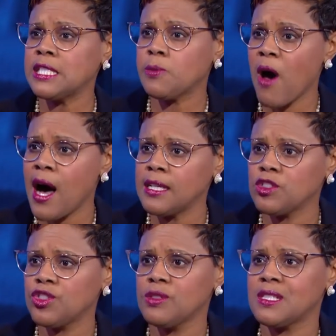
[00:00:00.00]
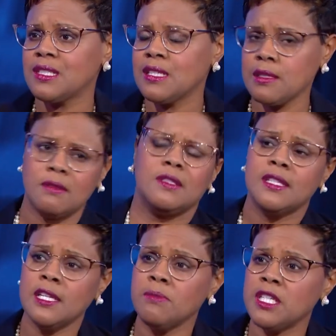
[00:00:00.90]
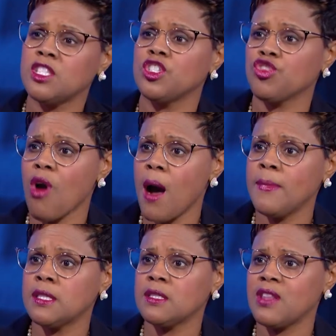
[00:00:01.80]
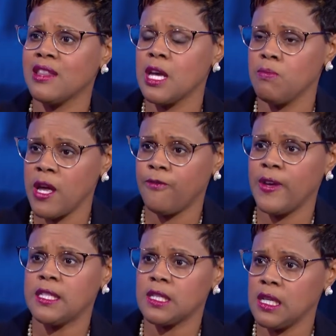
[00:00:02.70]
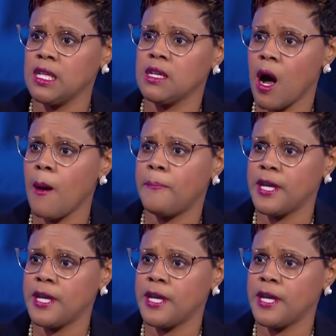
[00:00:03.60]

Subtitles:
spot to the stigmas and traumas that they may face leading up